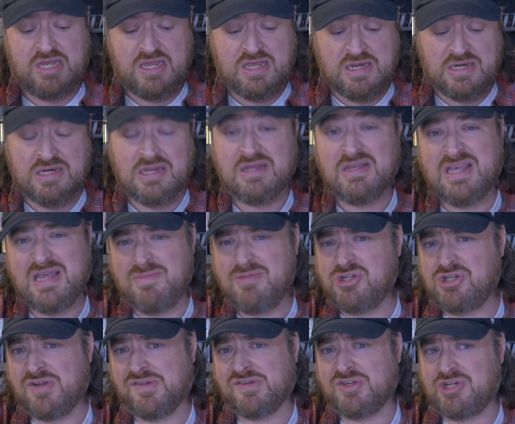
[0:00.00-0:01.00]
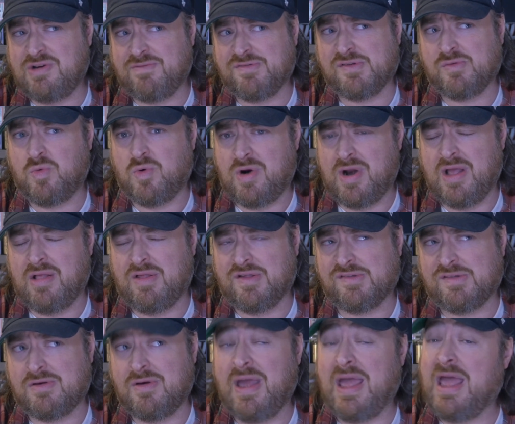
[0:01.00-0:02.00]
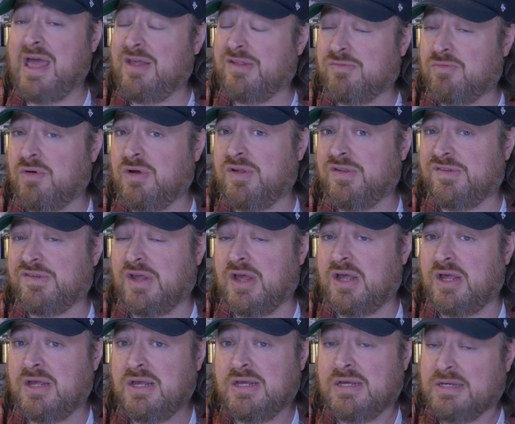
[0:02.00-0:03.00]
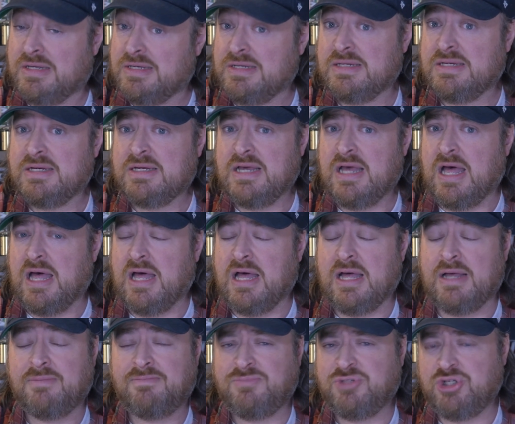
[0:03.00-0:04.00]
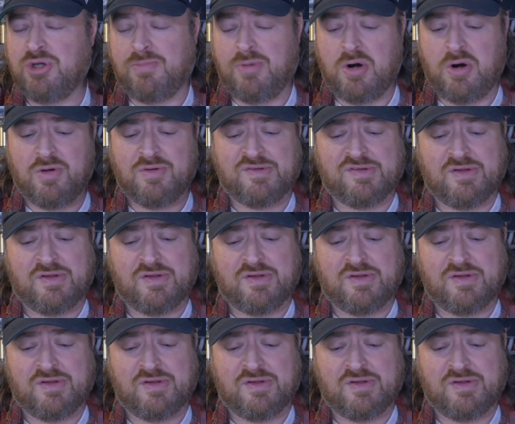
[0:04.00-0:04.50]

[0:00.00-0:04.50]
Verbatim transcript: and him and Justin Jefferson wore LSU, as was uh, um, Joe Burrow.